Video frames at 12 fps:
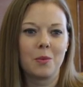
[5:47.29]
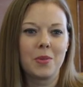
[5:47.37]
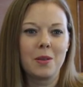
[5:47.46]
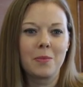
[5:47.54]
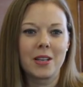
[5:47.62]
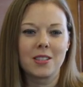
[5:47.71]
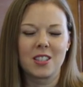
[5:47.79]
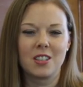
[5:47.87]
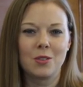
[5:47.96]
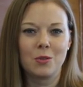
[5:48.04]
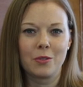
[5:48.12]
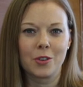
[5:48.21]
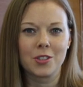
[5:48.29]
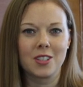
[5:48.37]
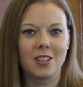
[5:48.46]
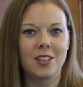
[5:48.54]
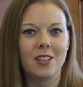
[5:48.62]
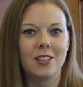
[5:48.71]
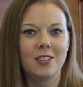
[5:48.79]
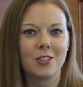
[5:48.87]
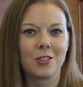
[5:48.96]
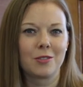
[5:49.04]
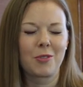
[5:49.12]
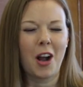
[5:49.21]
being based at a university,
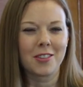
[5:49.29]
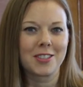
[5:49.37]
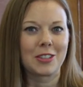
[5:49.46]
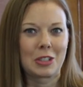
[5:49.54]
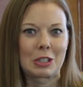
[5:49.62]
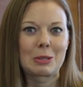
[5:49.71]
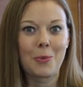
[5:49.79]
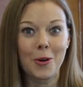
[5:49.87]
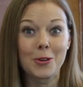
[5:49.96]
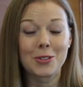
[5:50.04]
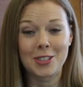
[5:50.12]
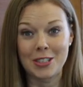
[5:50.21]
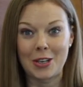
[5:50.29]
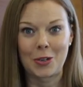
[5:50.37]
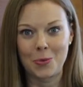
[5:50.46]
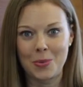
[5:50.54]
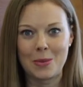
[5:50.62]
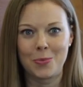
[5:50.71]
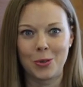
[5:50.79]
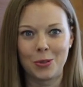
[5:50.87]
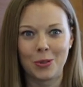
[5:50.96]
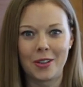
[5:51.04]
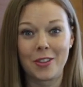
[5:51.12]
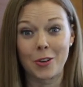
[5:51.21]
you're constantly exposed to younger
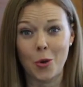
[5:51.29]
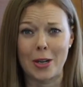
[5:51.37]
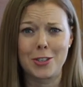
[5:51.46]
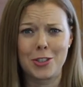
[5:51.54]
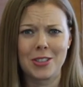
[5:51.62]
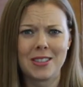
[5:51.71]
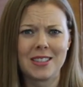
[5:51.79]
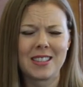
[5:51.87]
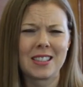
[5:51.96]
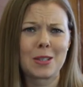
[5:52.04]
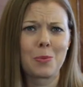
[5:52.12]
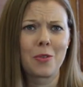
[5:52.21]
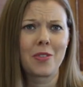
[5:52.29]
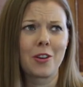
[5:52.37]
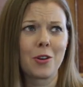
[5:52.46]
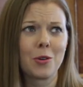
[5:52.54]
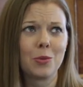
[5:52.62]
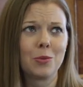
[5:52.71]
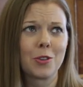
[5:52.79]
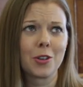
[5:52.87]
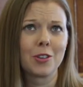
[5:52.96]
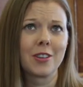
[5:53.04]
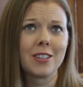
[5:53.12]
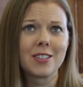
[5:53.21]
people and their questions and some of their own,
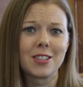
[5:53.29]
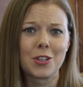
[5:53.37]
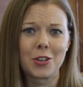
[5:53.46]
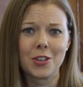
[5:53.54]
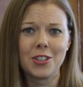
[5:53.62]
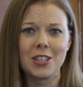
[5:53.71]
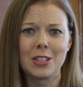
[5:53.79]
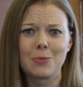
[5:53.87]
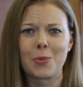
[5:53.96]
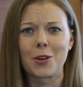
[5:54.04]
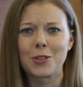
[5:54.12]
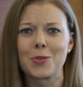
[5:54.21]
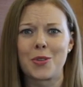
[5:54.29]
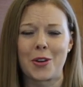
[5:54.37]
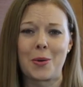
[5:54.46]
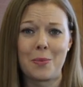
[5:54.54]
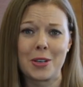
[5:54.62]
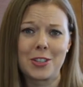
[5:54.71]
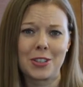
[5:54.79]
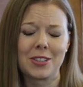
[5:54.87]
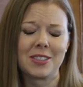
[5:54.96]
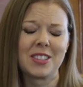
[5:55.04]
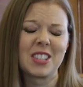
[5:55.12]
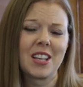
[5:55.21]
their insecurities, but also their
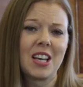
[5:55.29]
ambitions.